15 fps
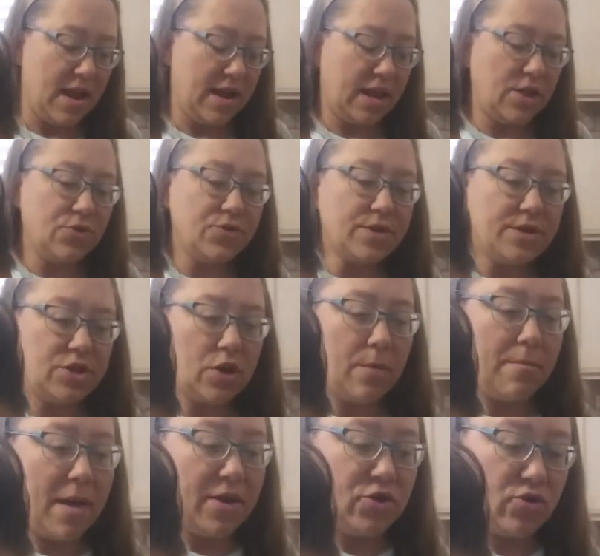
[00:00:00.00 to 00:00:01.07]
And I usually
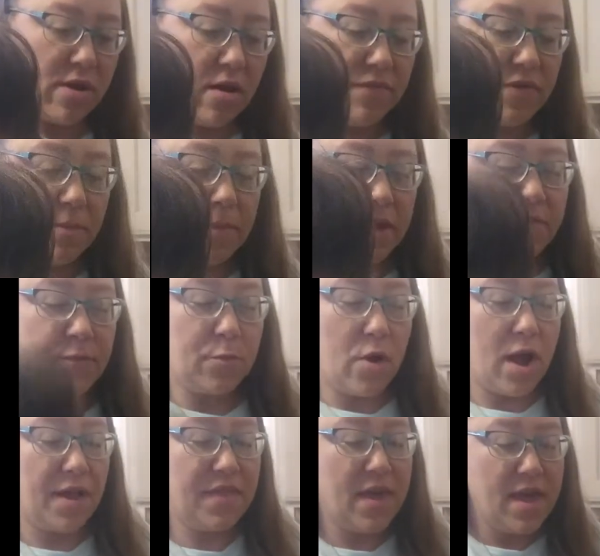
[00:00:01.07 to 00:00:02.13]
don't measure out the beef
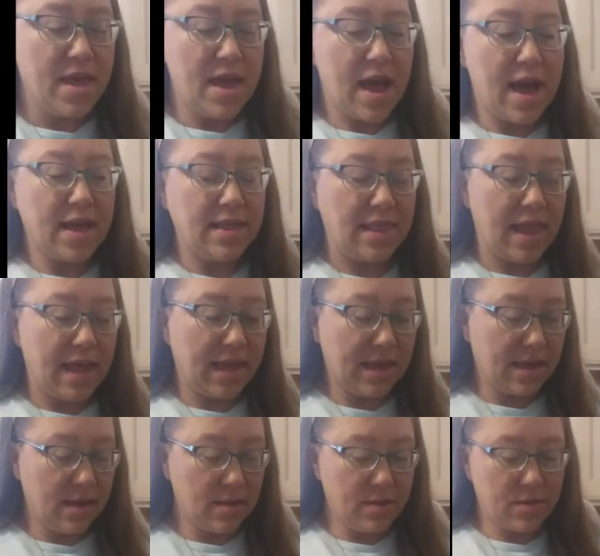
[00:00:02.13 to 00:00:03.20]
broth. I
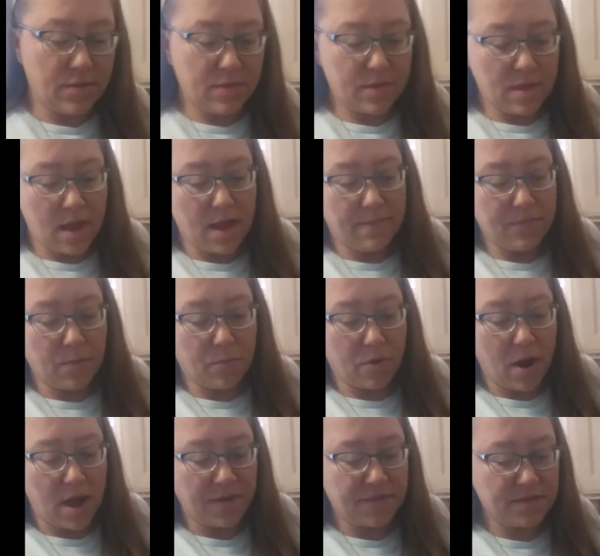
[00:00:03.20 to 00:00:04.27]
like the
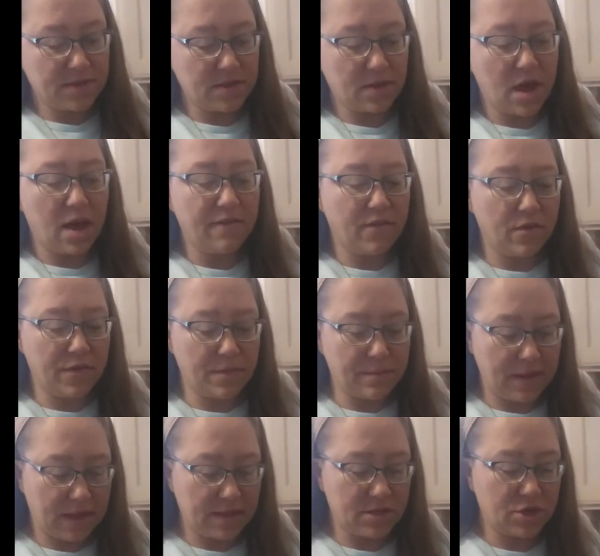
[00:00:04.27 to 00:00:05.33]
broth to cover the
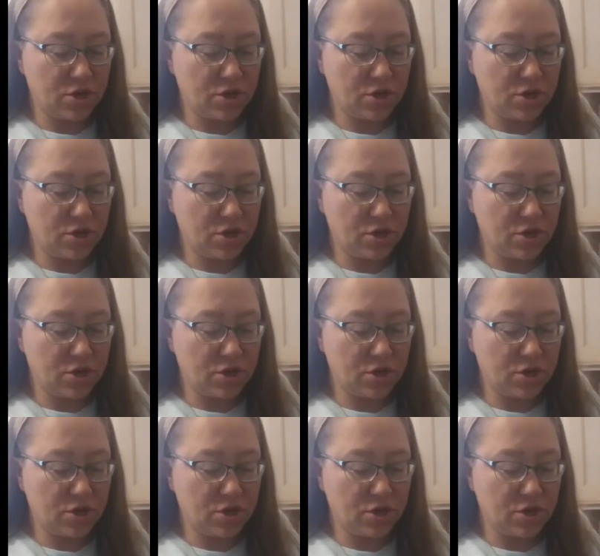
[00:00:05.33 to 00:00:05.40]
meat.